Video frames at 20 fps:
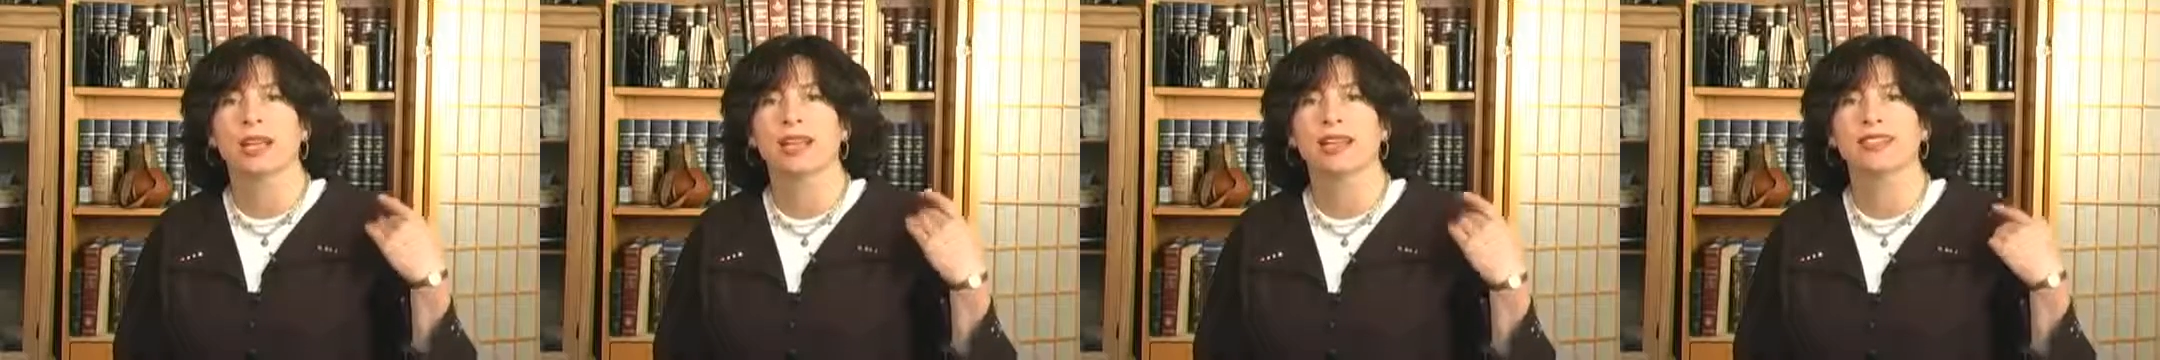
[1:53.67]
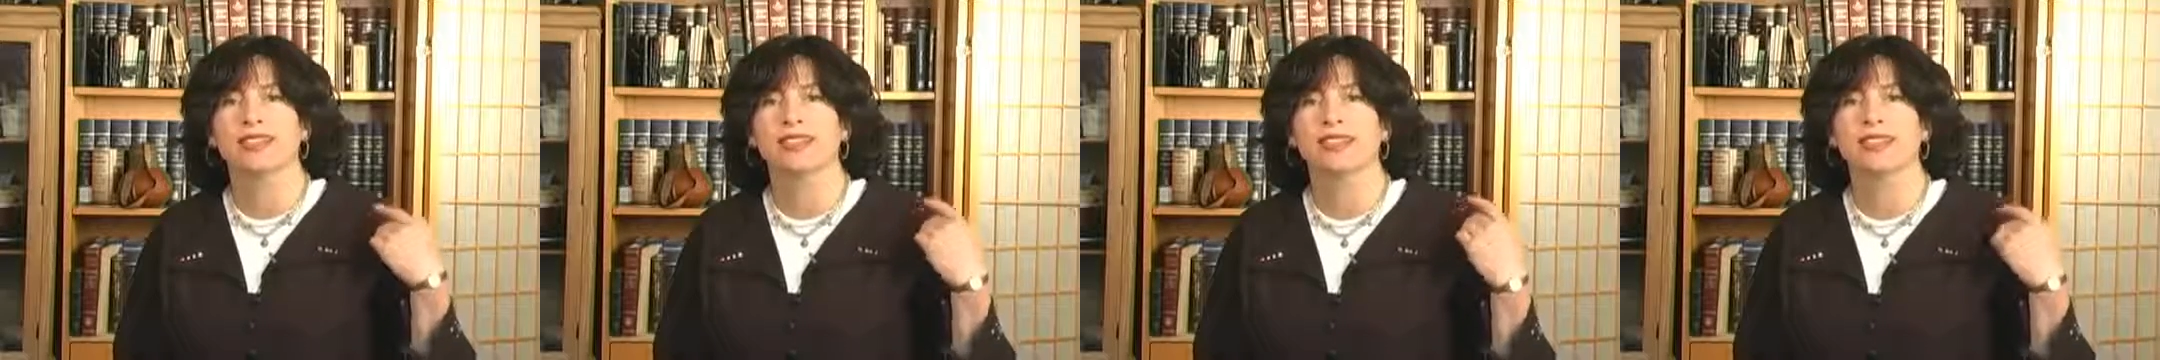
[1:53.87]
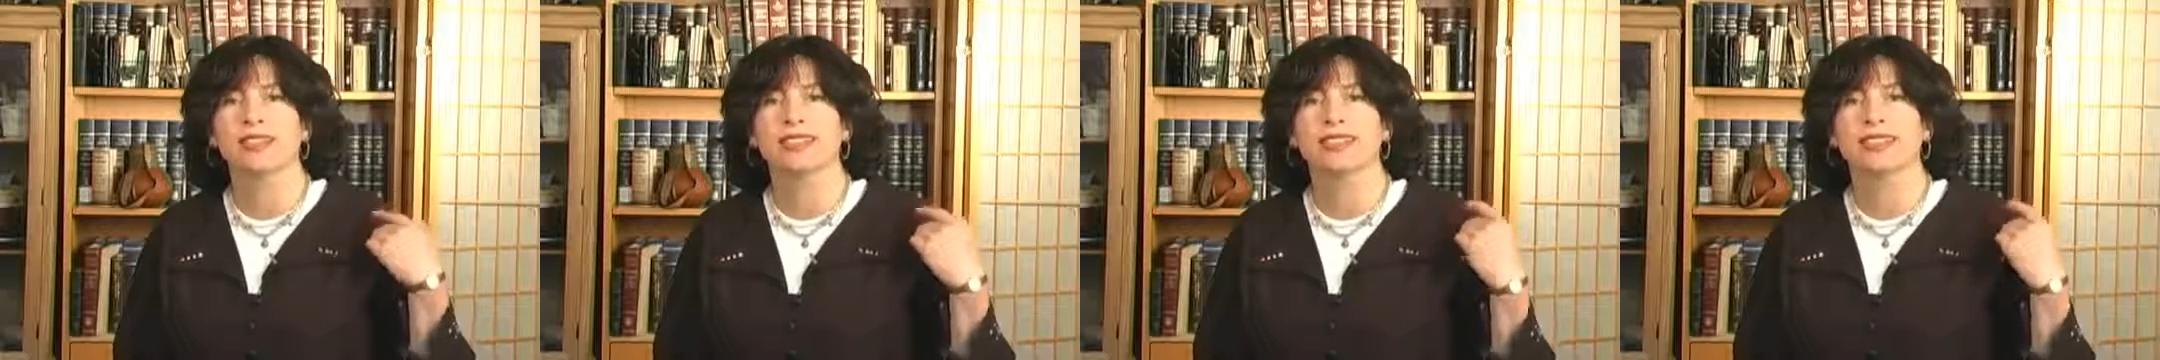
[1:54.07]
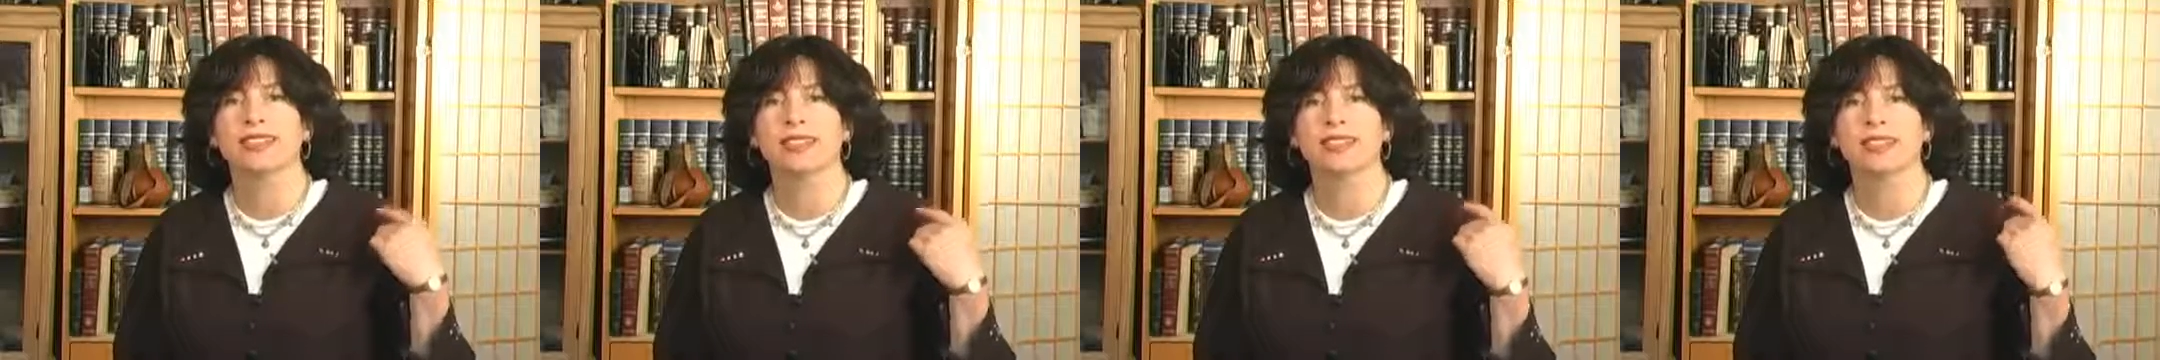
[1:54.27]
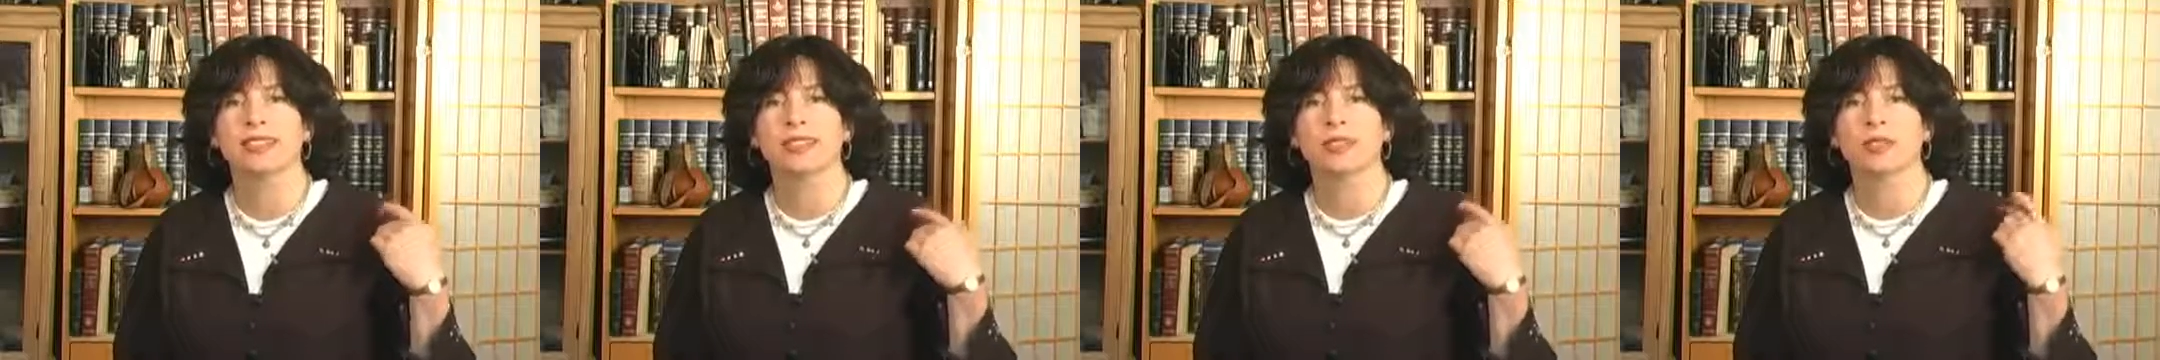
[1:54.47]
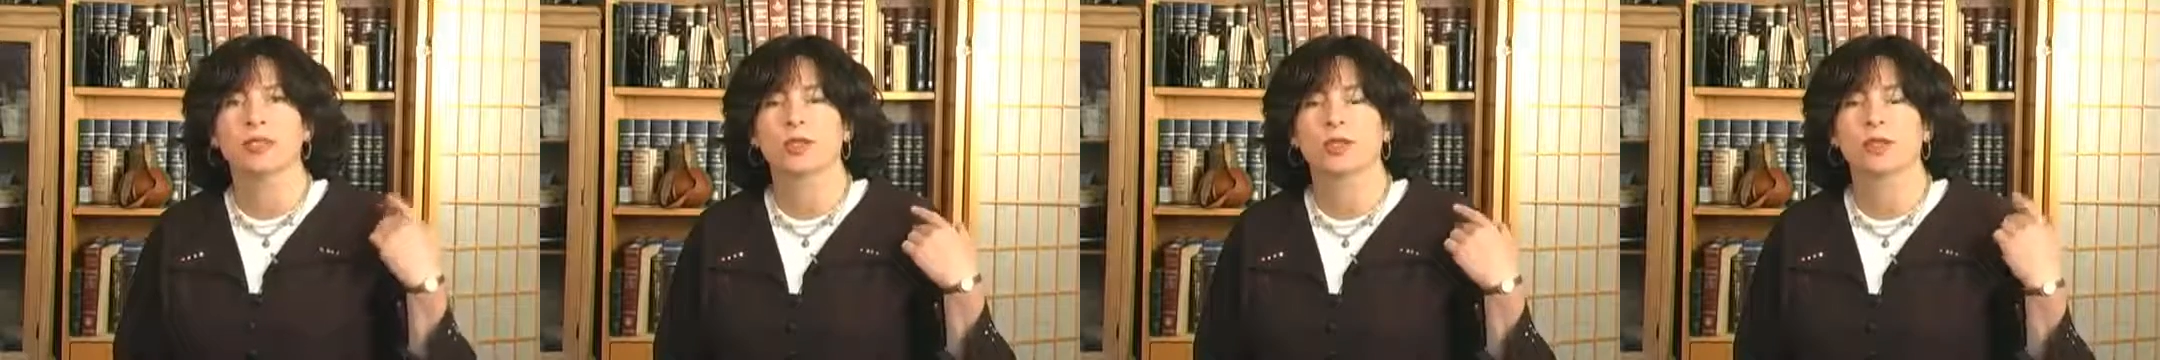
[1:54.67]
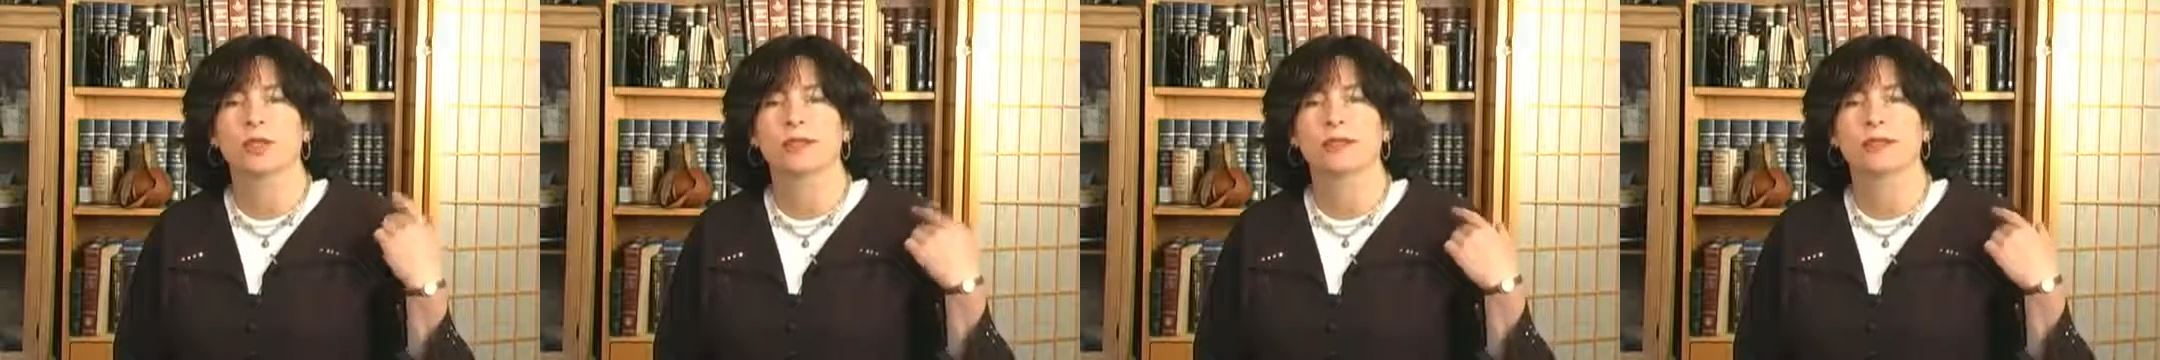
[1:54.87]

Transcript: I flee to